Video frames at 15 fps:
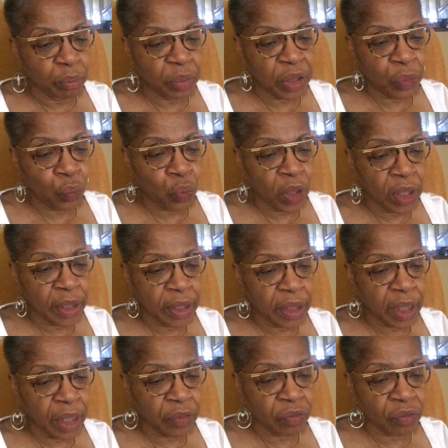Be
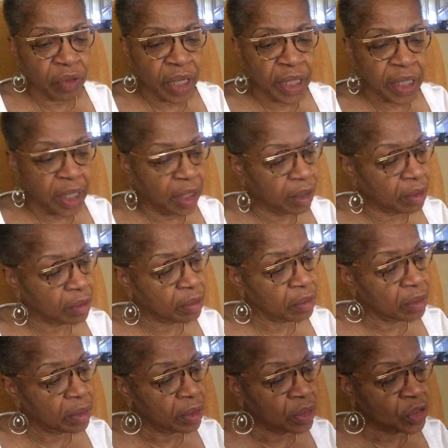willing and ready
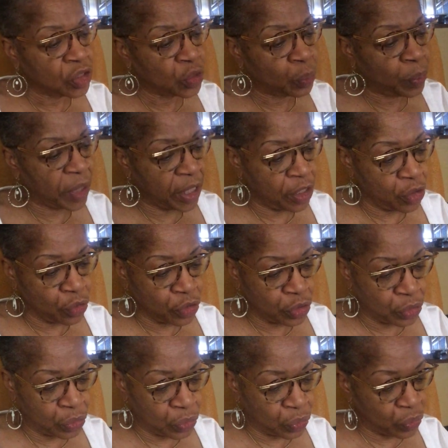to pay your
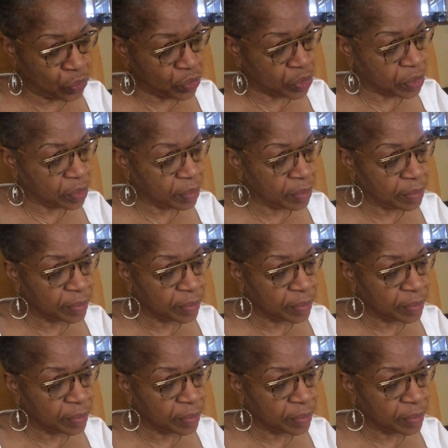dues.